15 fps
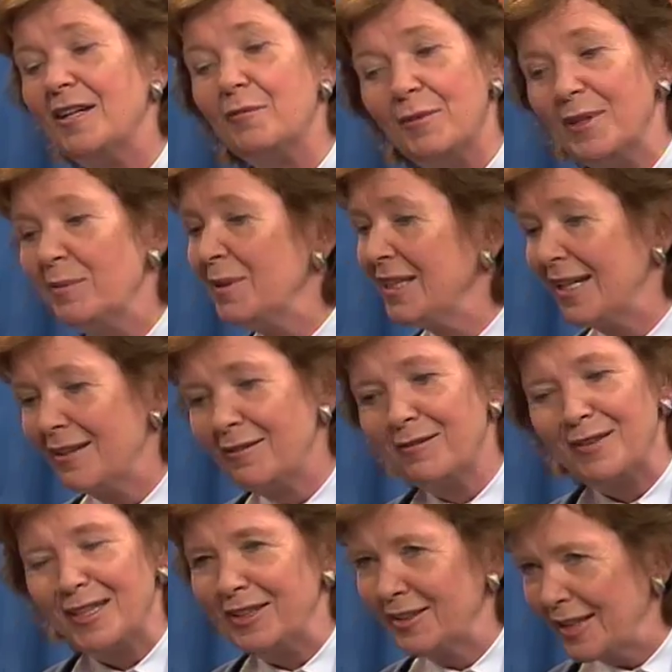we would have
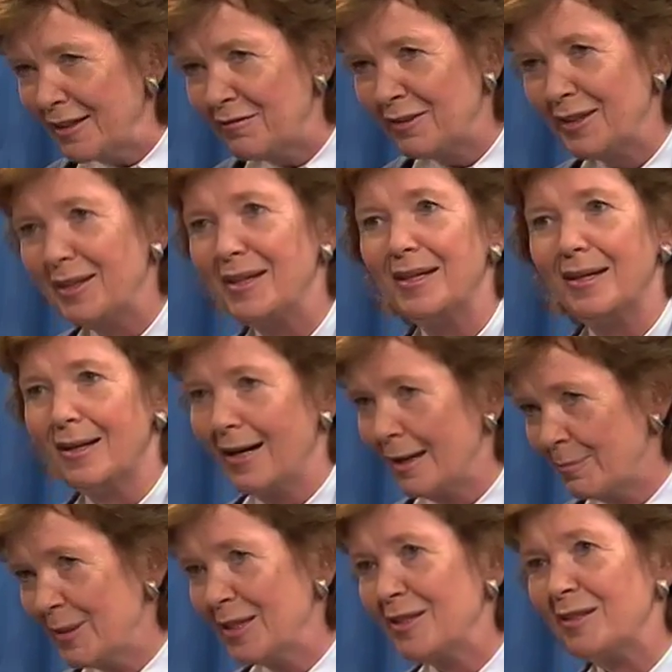a safer,
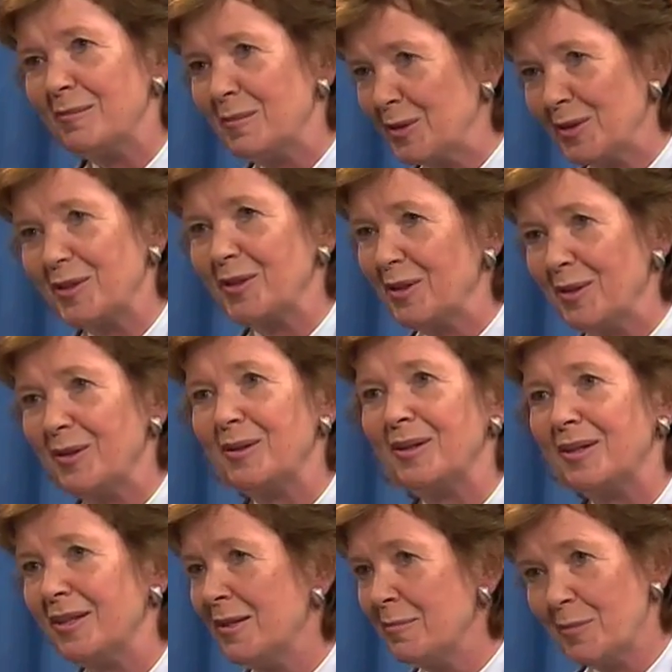happier, more
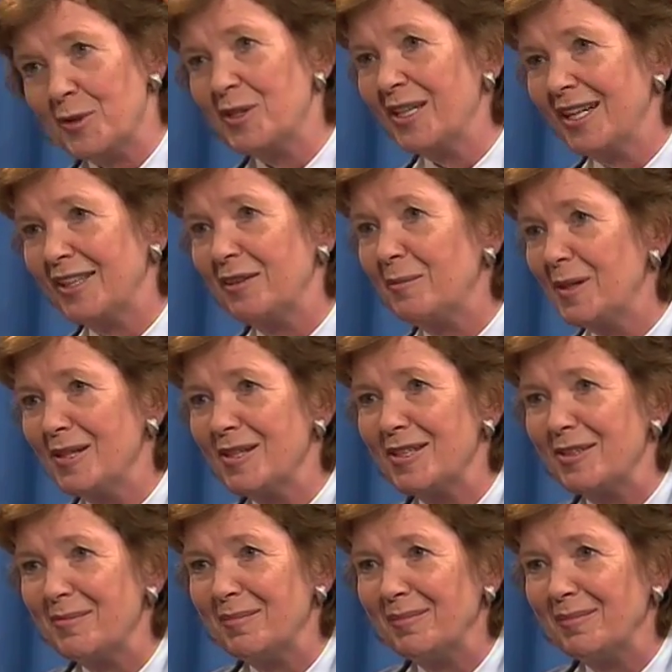secure, more together world.